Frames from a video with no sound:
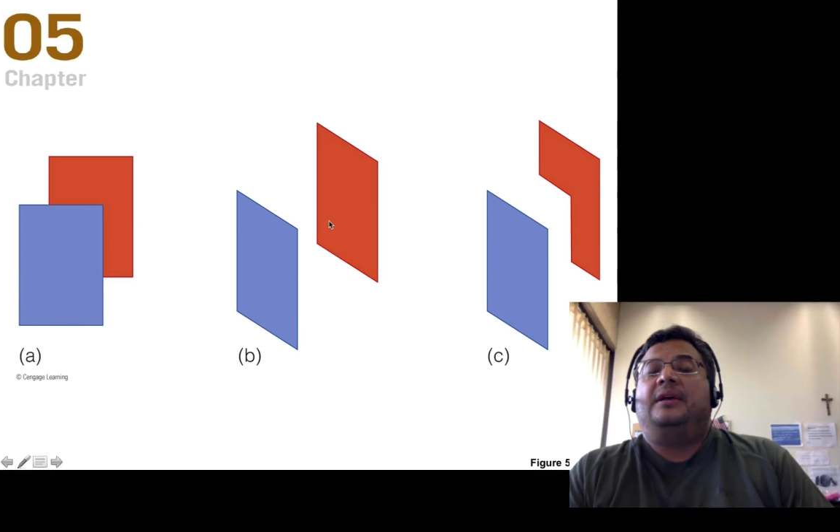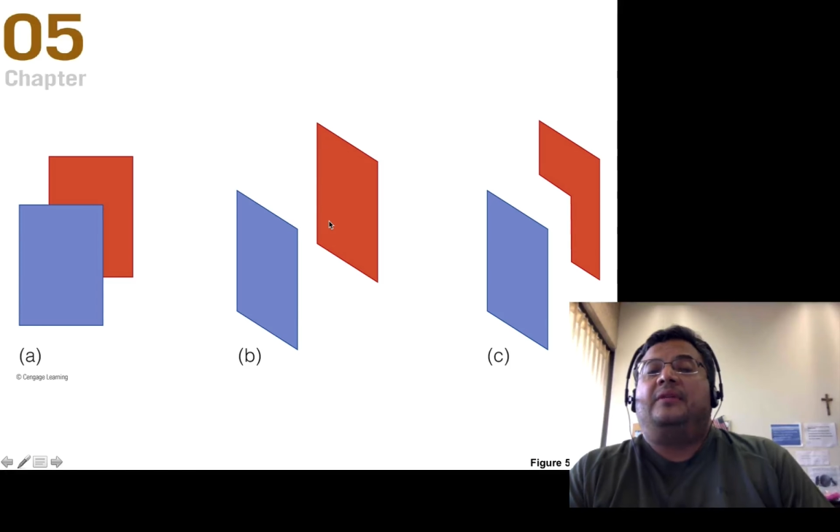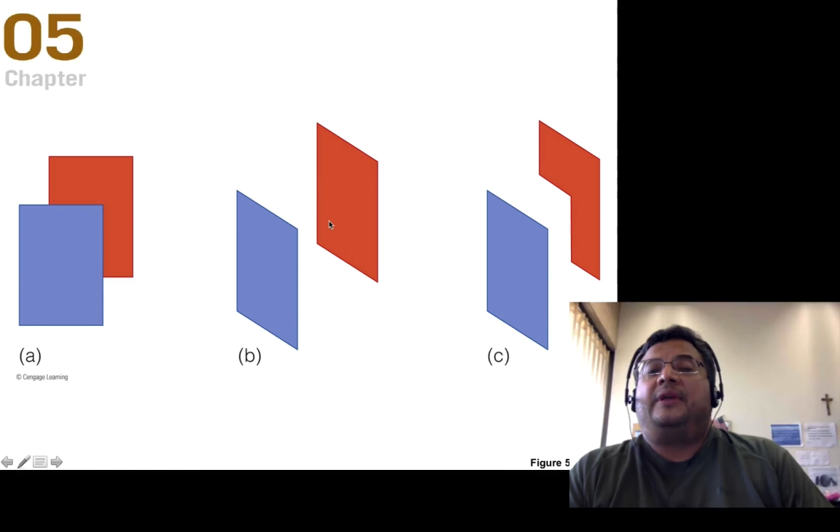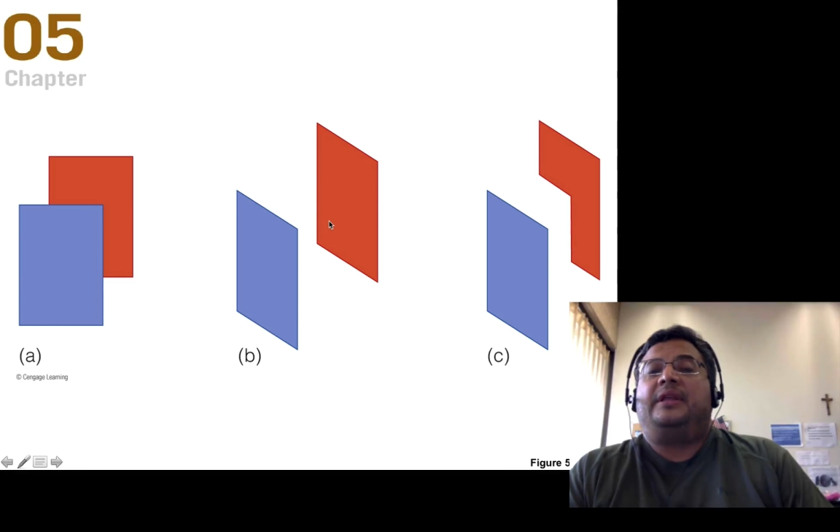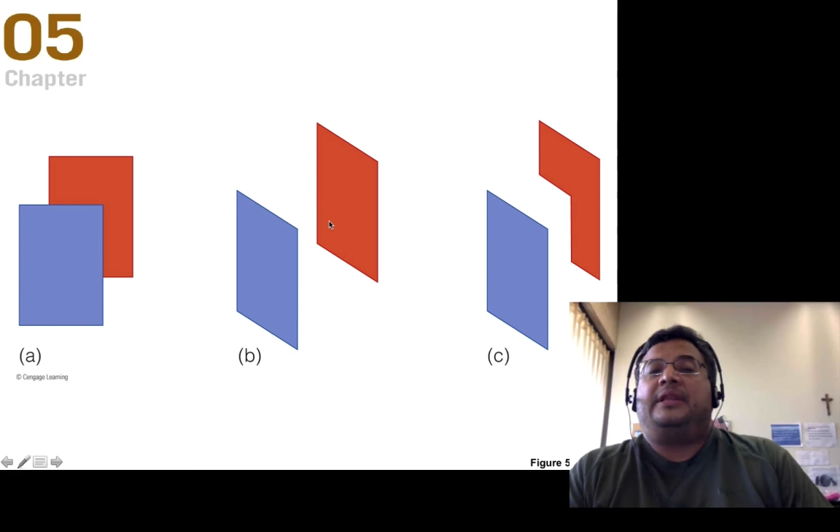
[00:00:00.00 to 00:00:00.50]

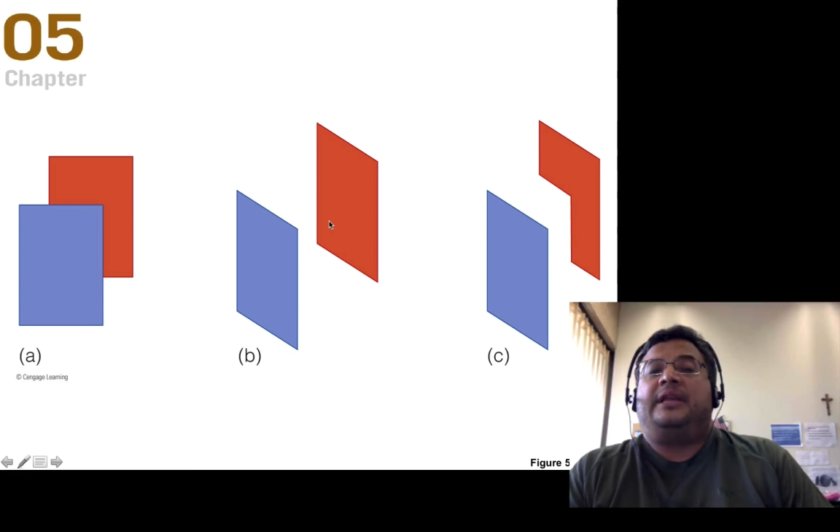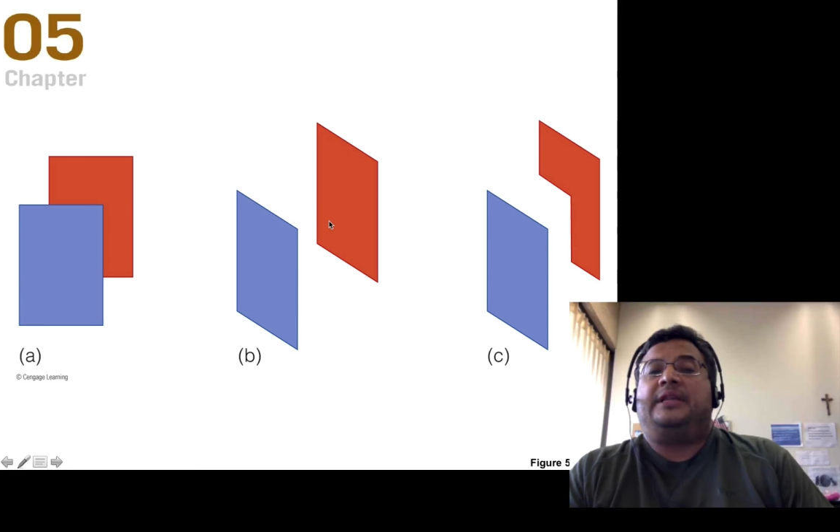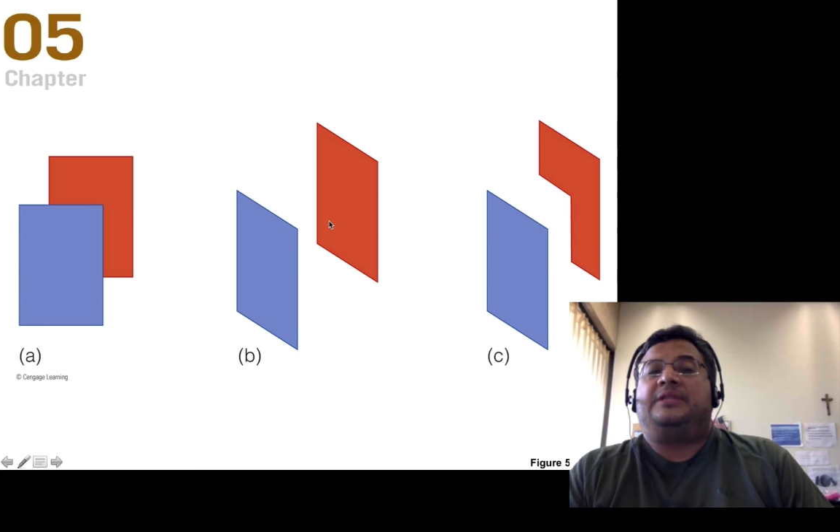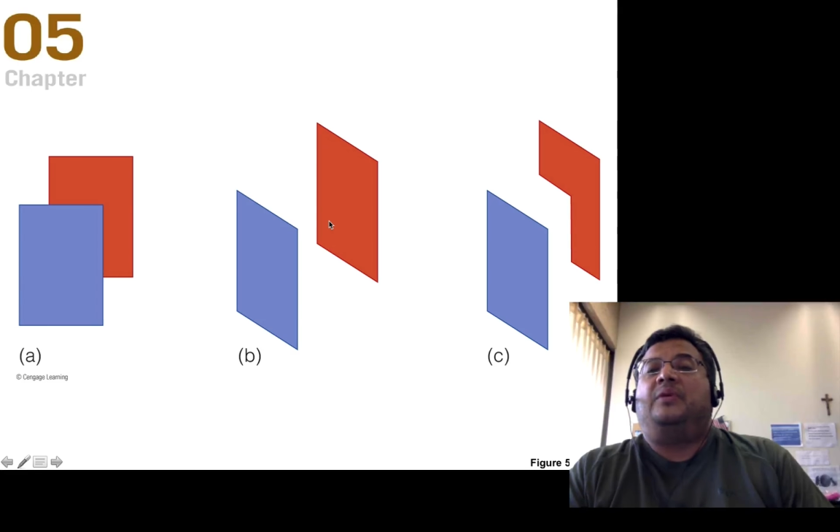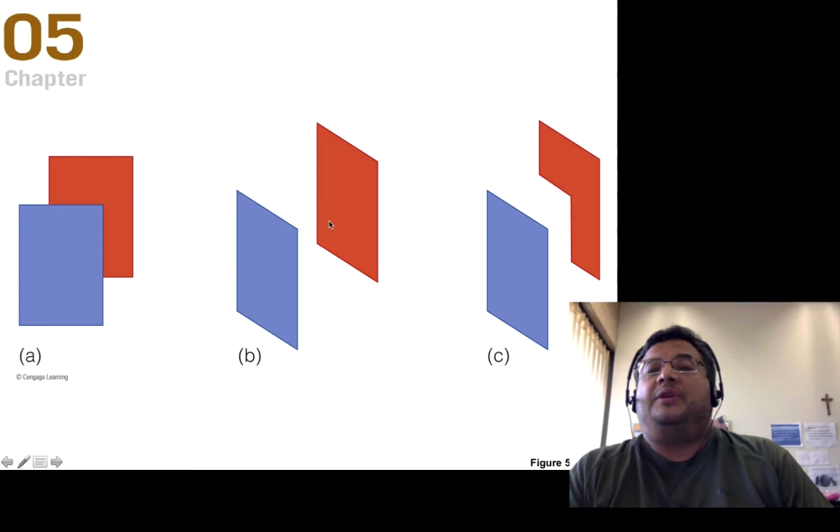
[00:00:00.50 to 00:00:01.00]
right, that
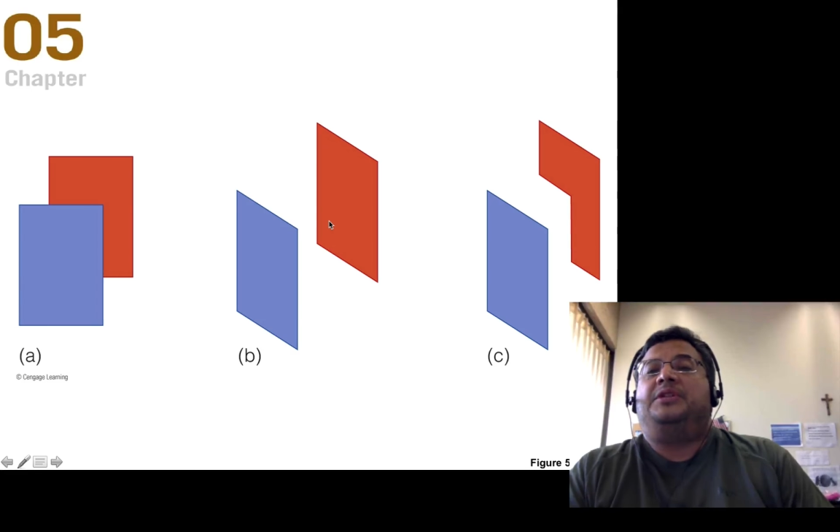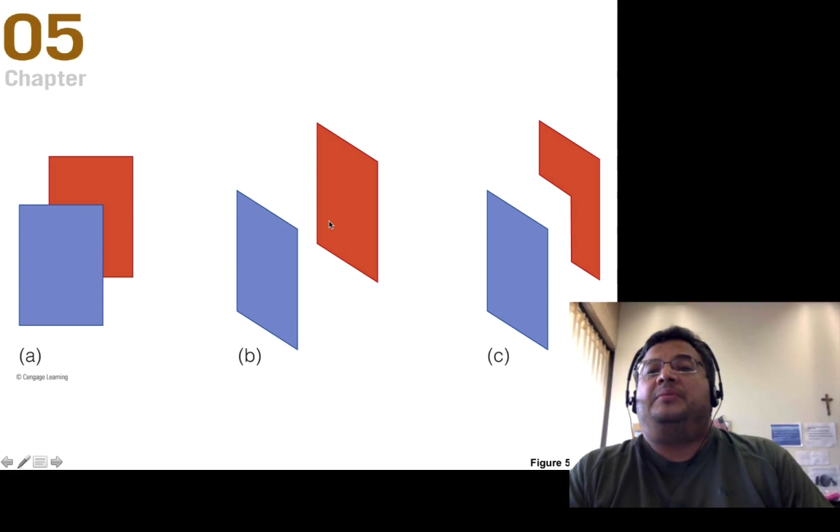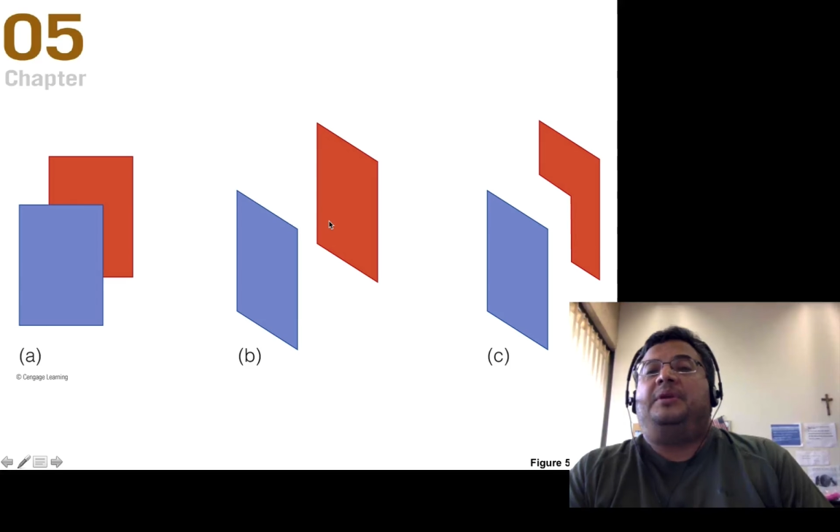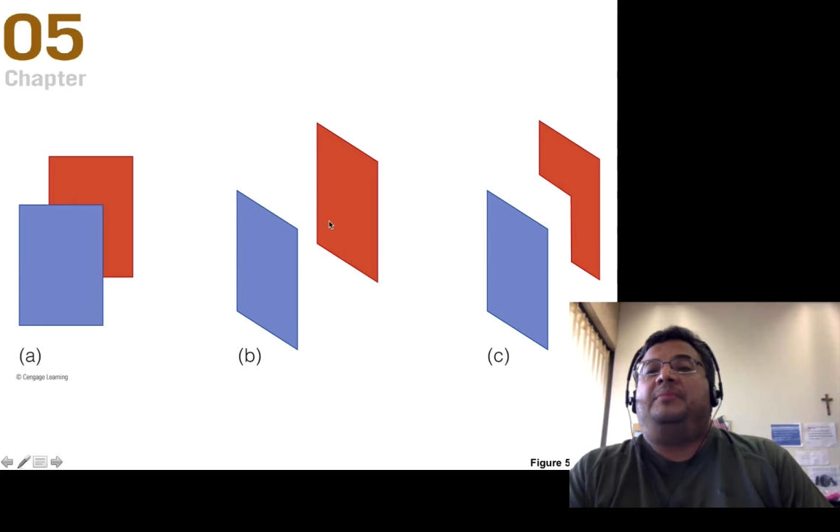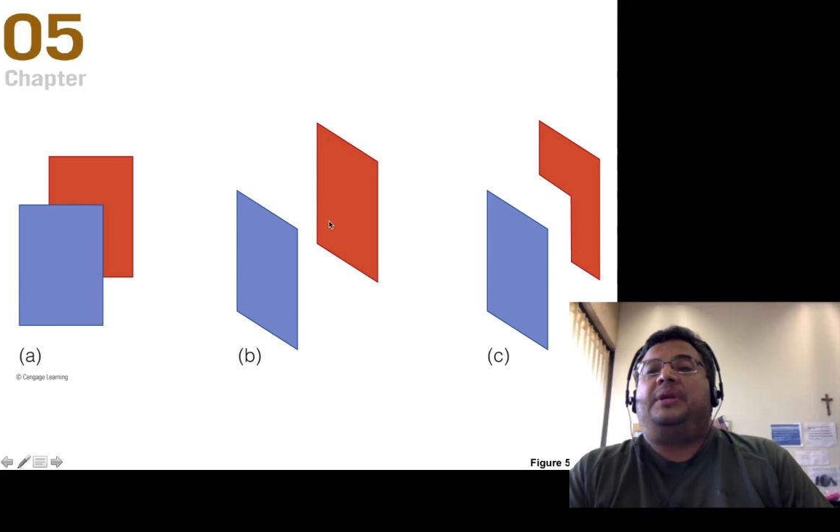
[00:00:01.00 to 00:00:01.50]
it's going
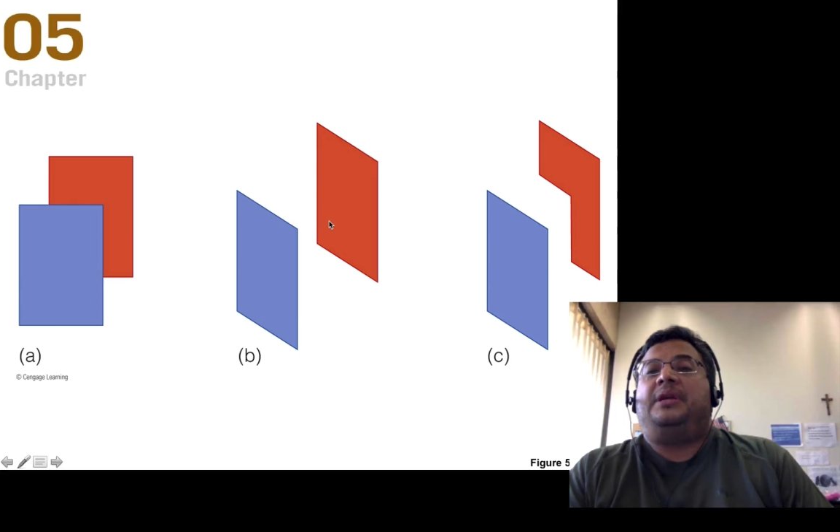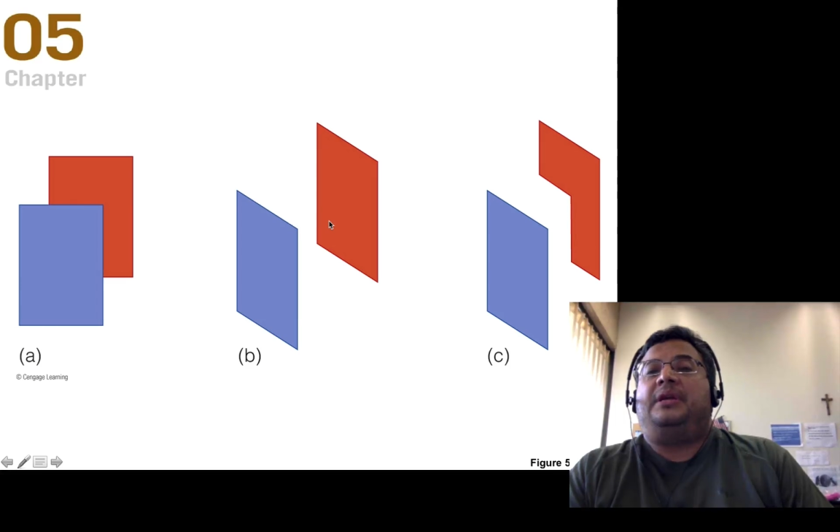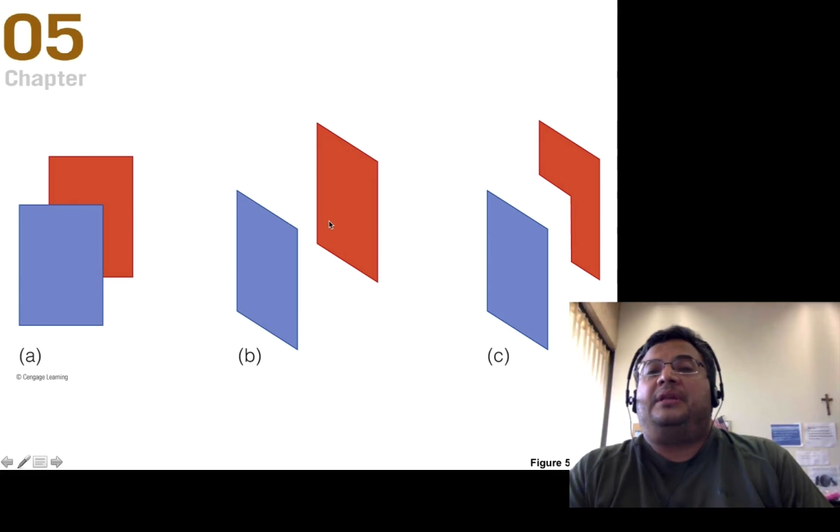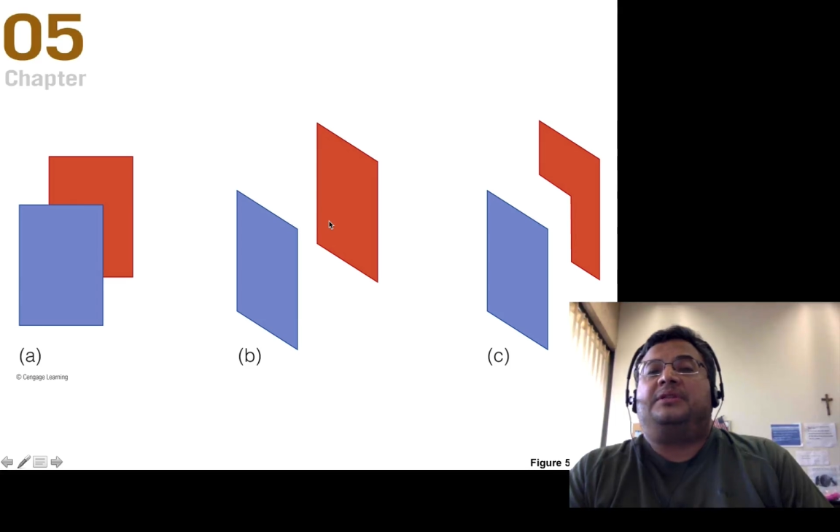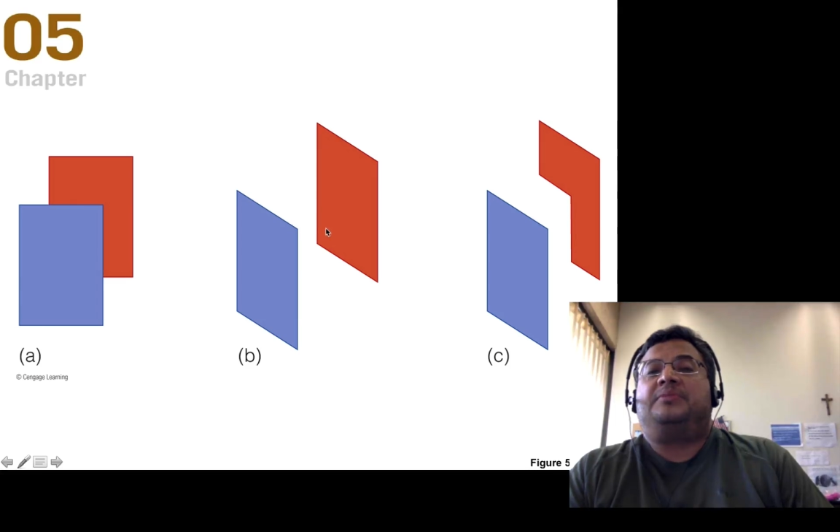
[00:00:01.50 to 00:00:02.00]
to be B.